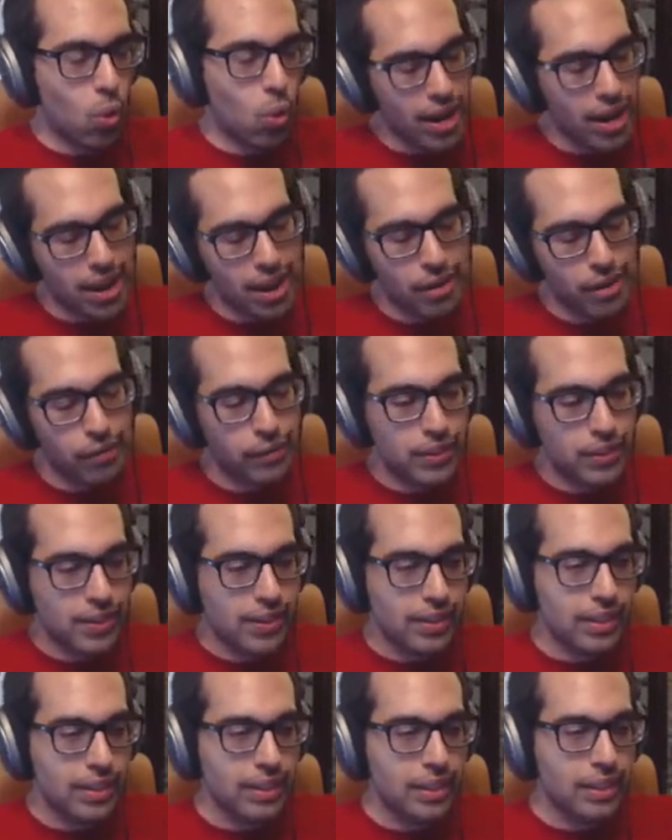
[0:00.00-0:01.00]

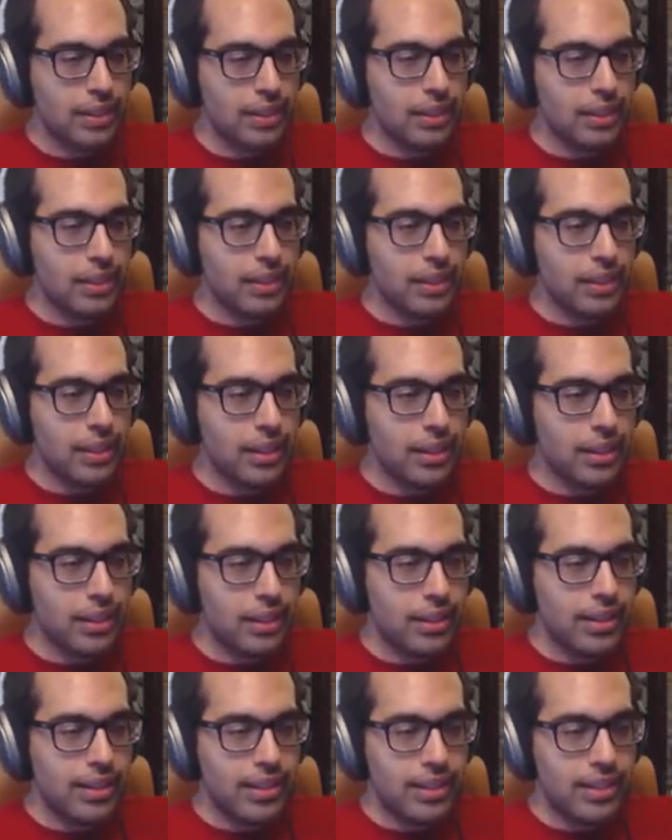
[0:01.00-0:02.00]
Whatevs.
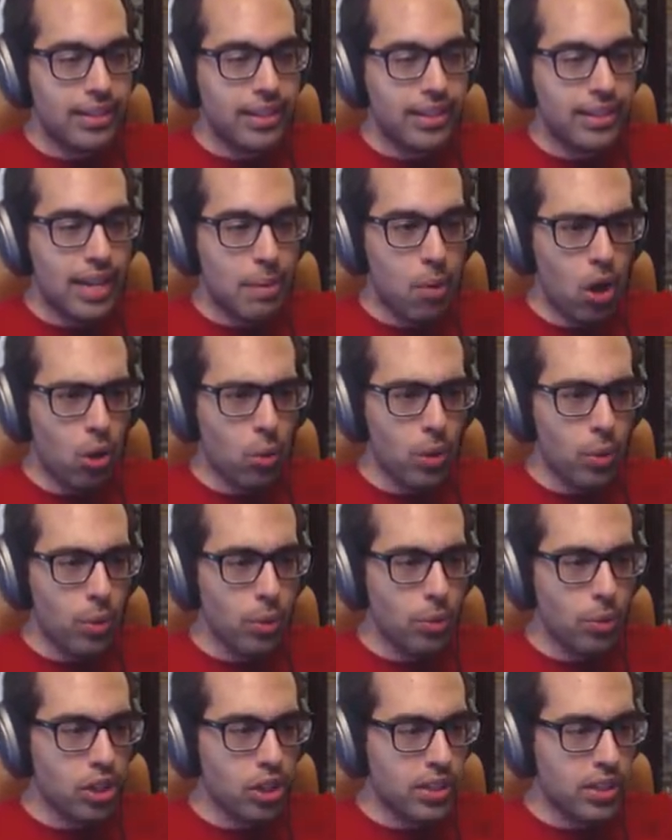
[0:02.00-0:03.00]
This is the same
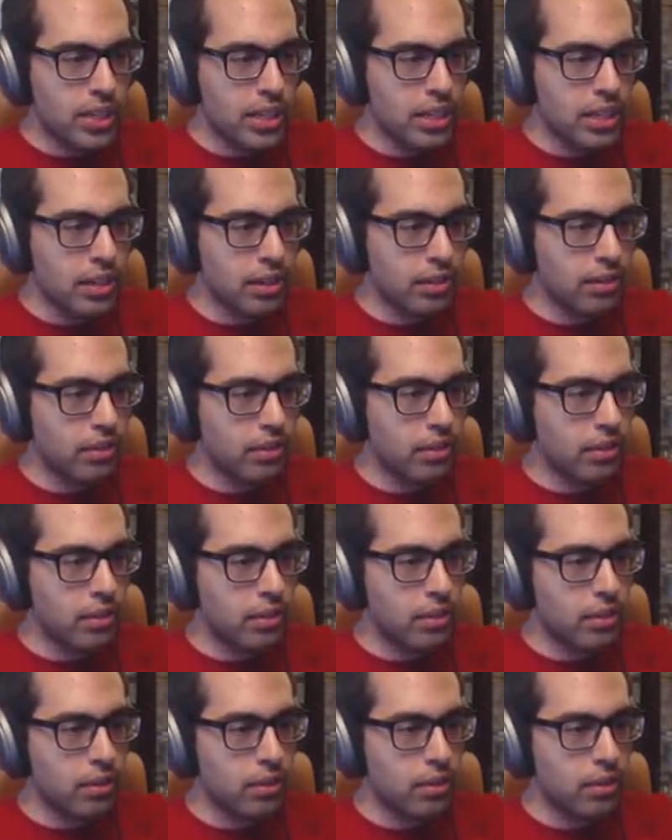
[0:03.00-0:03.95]
hallway we were just in.